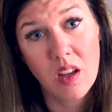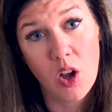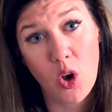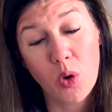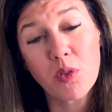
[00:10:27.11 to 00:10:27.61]

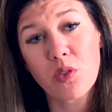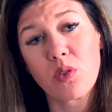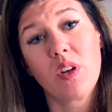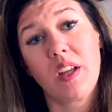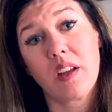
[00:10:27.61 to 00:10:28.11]

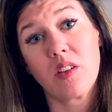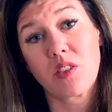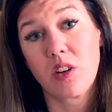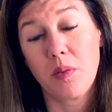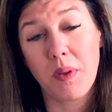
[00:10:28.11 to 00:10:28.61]
Homeschooling is
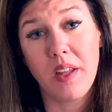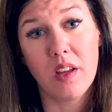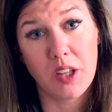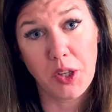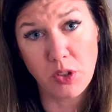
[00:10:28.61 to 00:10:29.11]
going to be
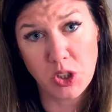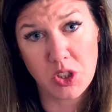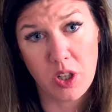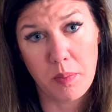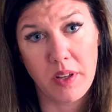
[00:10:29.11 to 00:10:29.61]
a huge
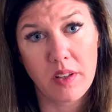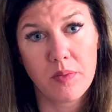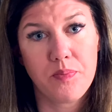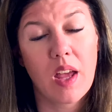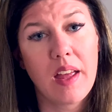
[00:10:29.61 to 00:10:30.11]
topic
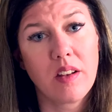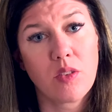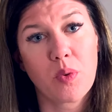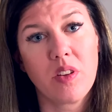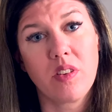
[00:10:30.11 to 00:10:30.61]
and
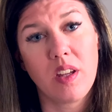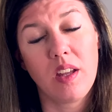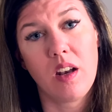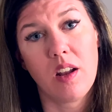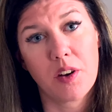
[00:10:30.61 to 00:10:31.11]
we see
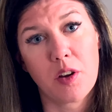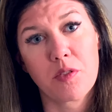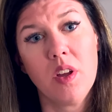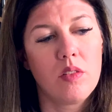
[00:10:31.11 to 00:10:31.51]
a lot of